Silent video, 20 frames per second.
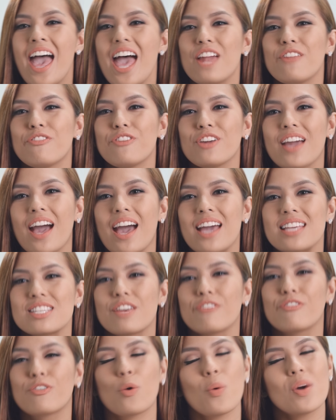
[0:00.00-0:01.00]
And if you guys
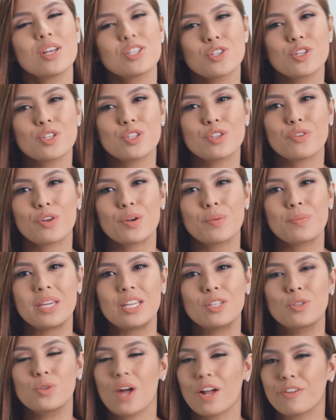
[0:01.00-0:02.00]
have questions for me,
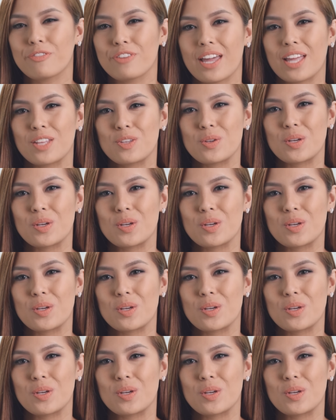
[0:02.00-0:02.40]
do not forget to